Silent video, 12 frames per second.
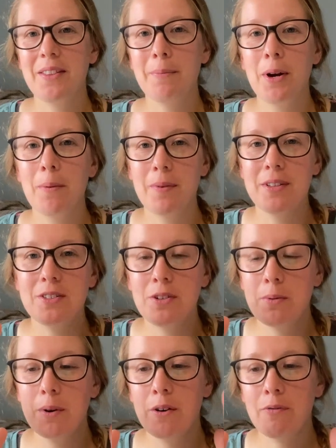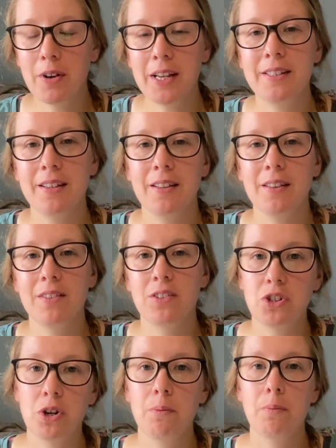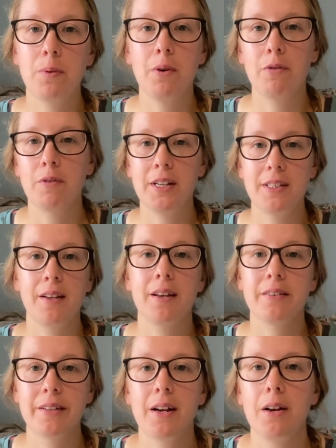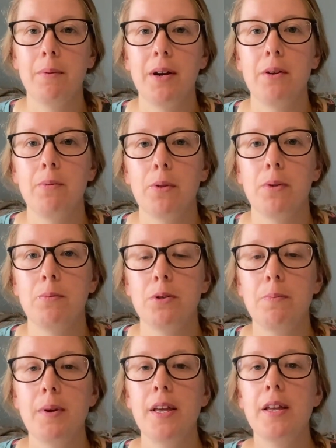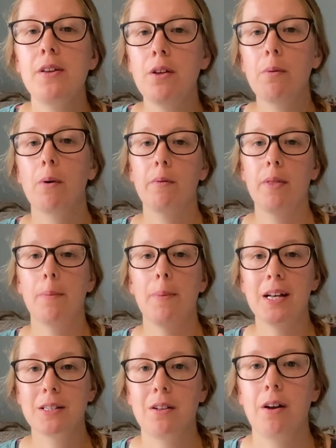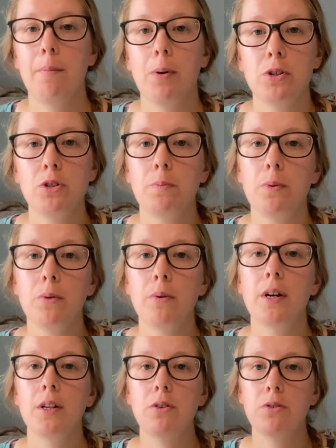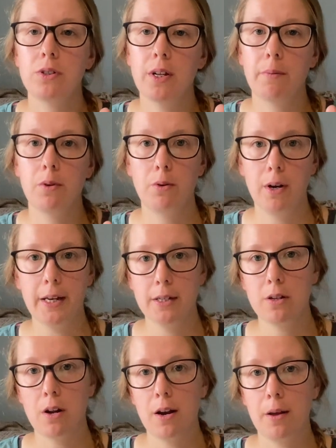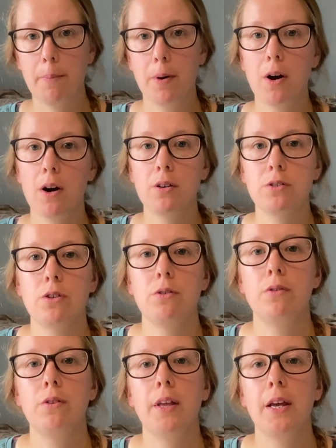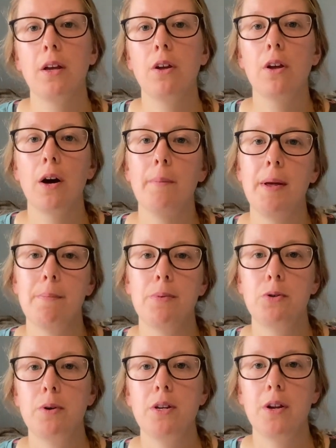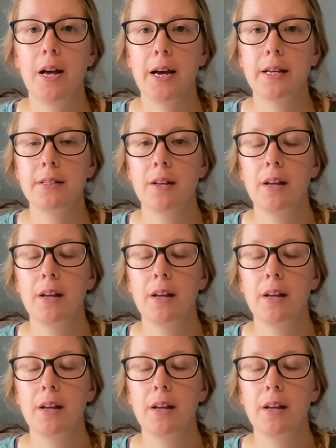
them up is you are facing the jump, you are facing exactly where you want them to be, you are in the best line possible, and you stand with your legs slightly apart so that they can come in between your legs